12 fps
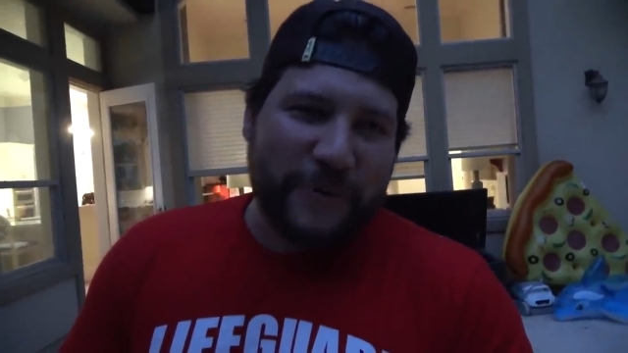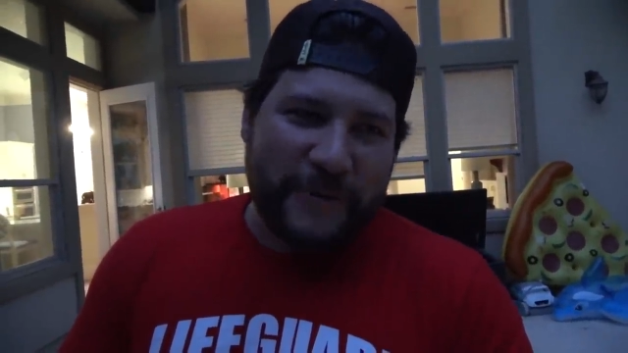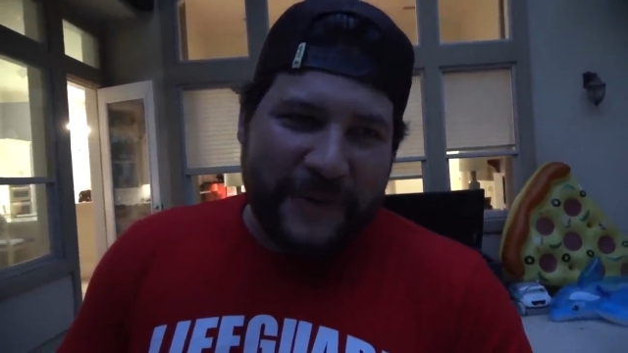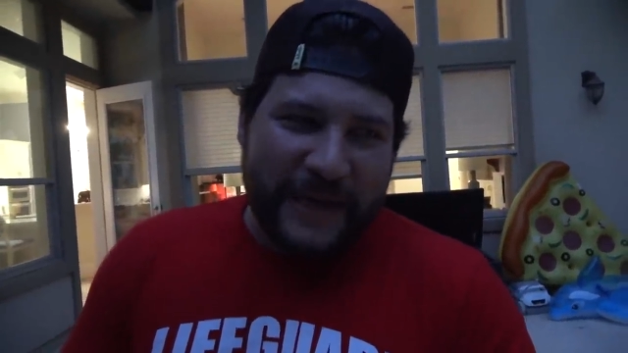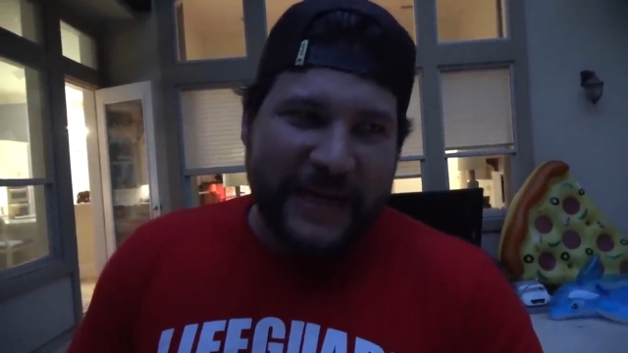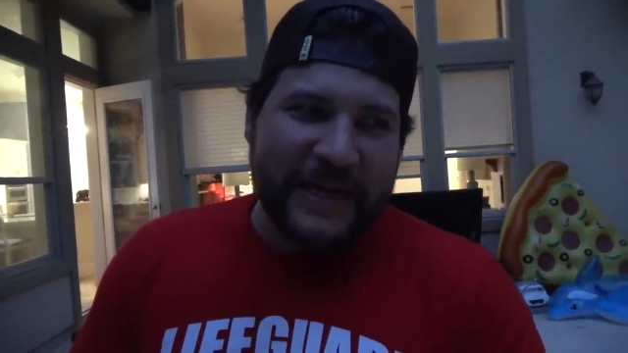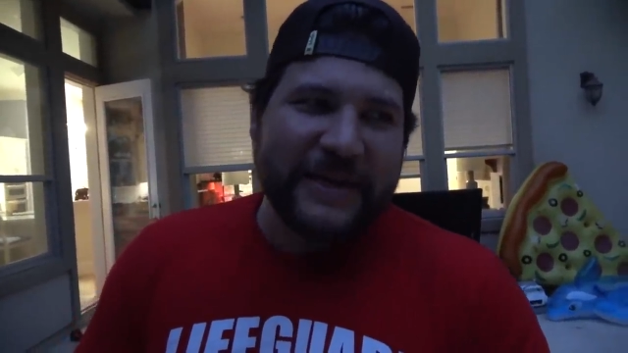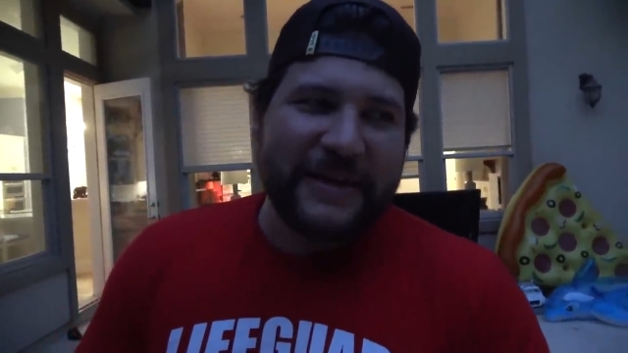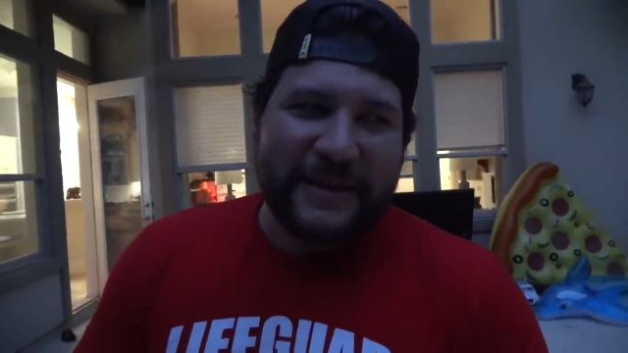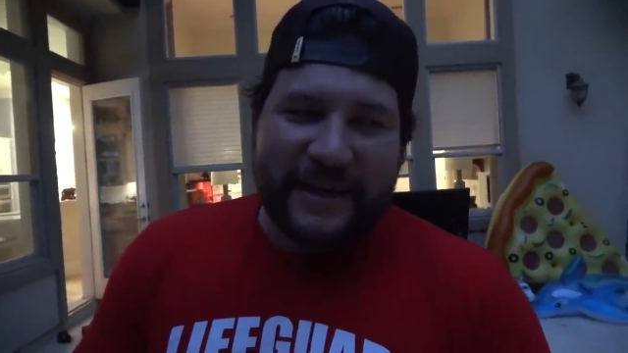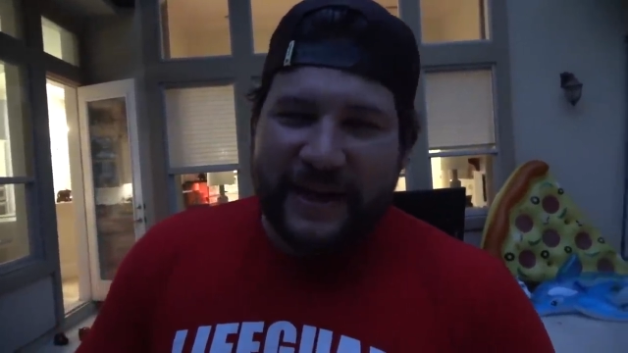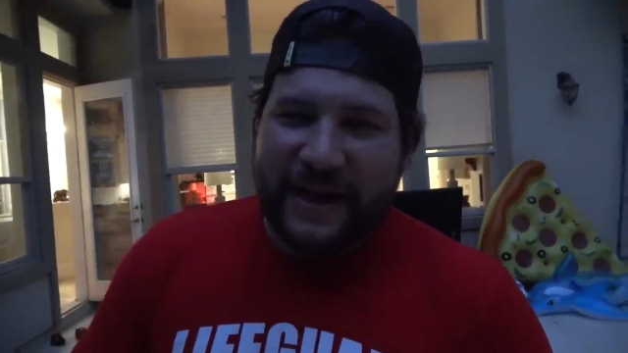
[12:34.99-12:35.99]
we mean you
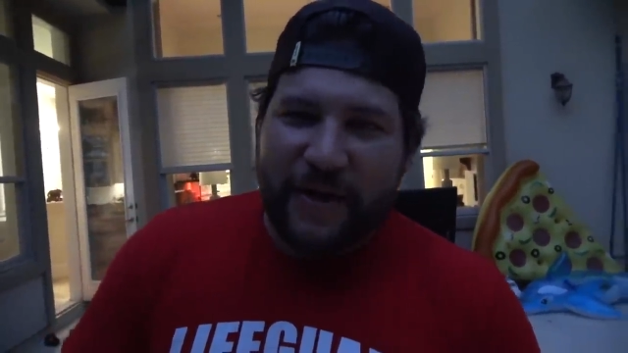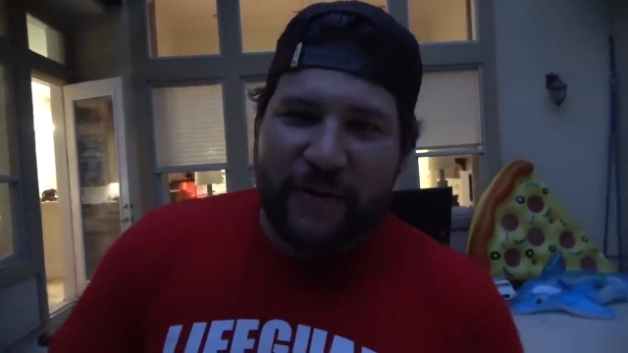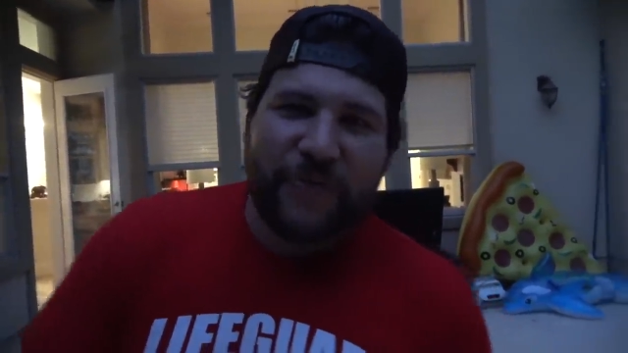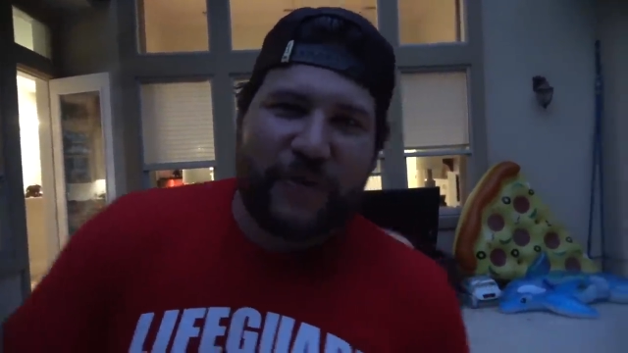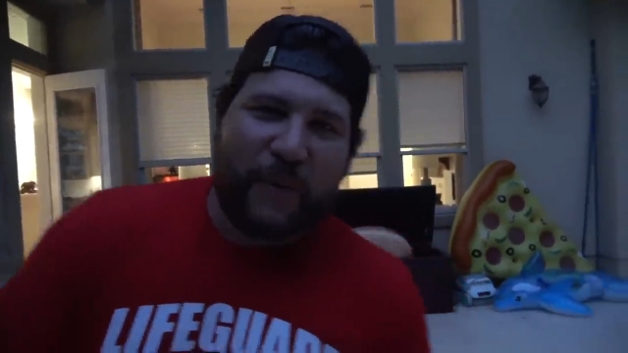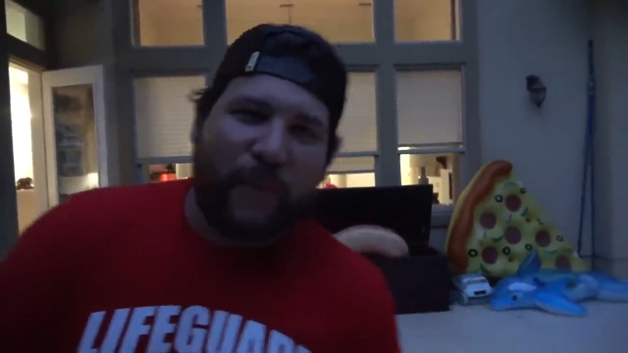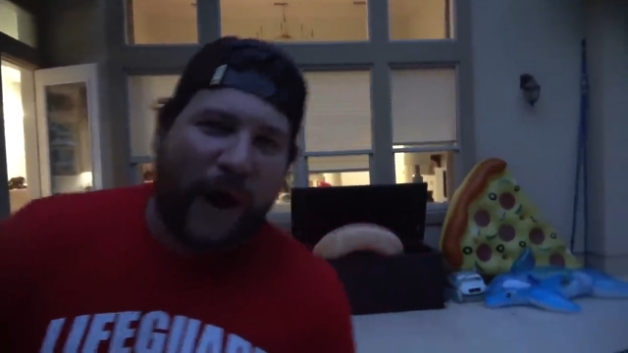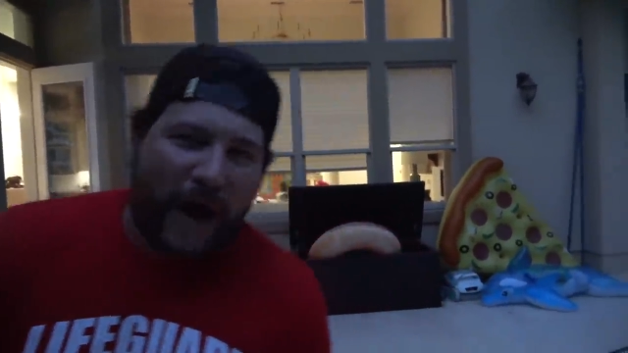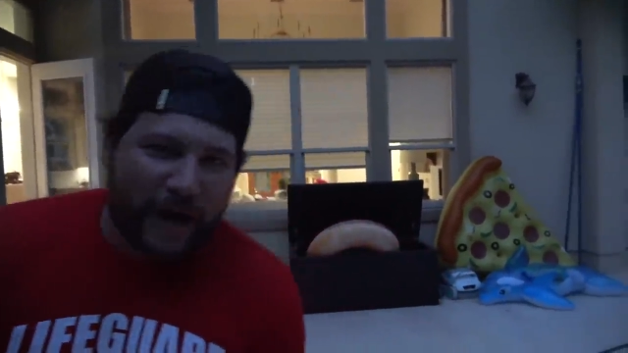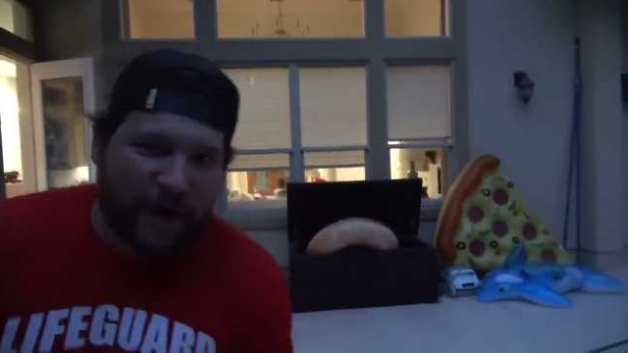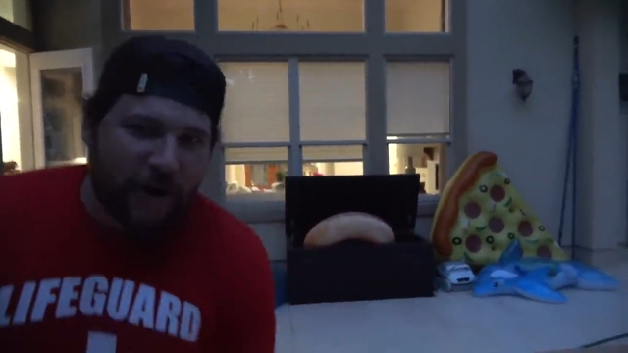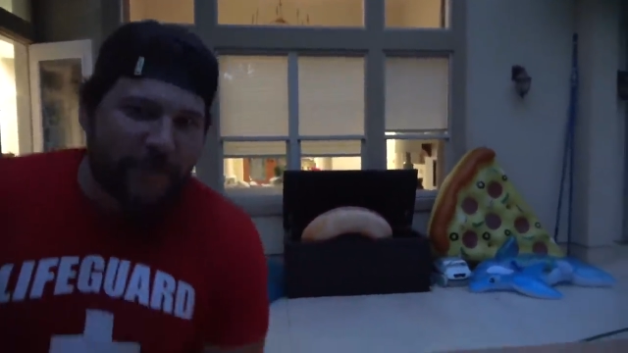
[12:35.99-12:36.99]
with know the water. the
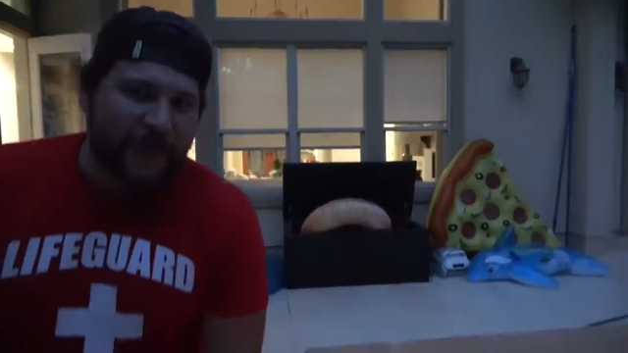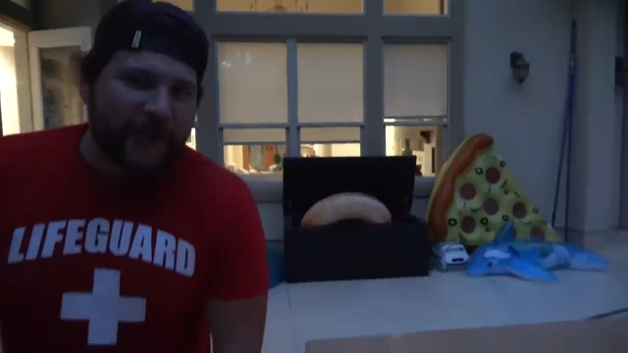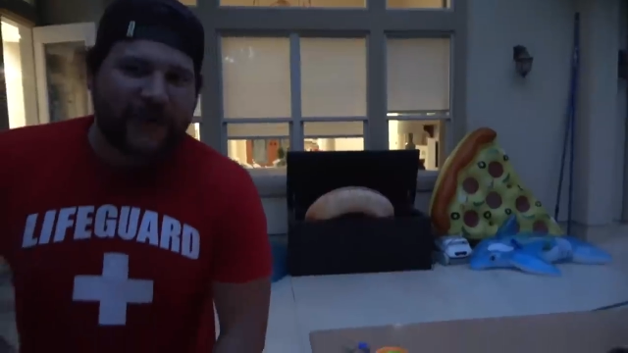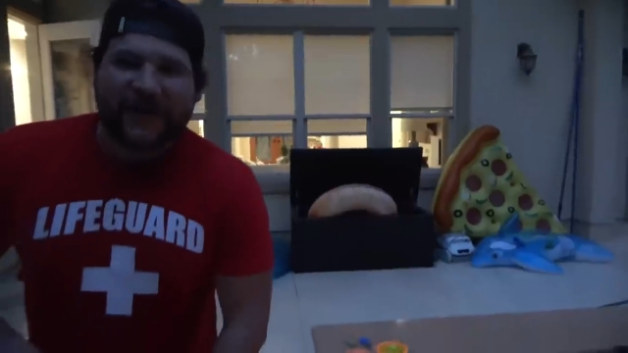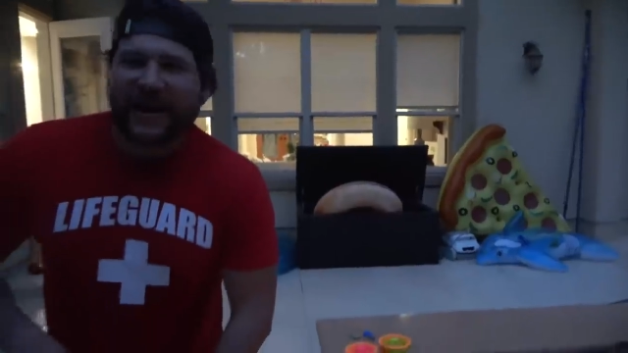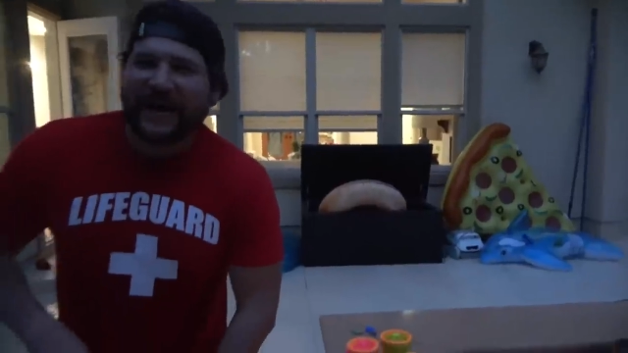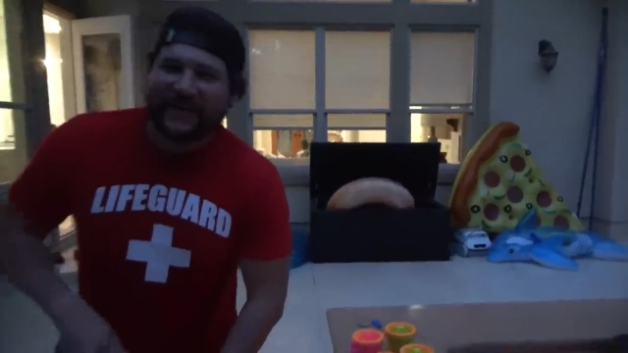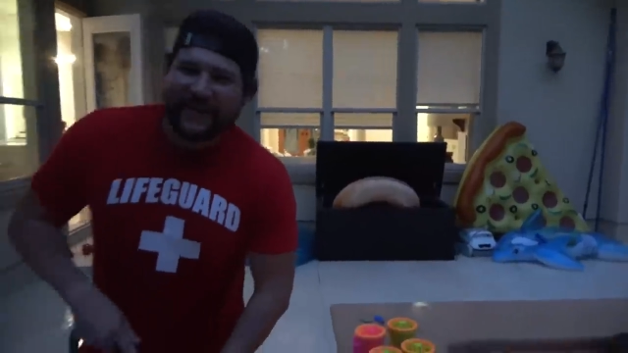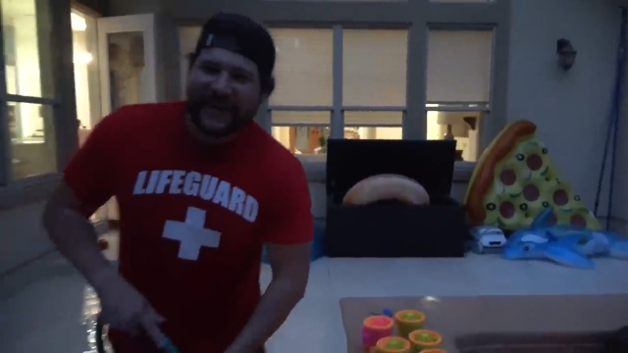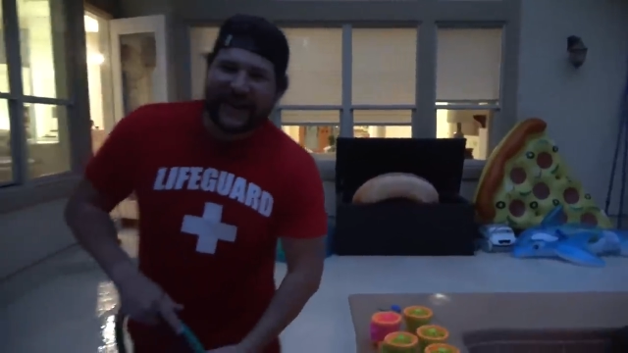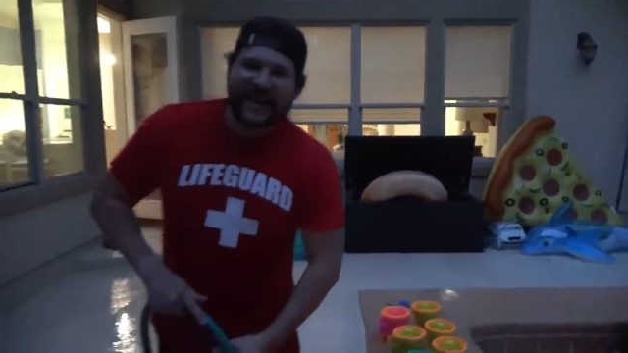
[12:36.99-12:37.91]
water. part, not like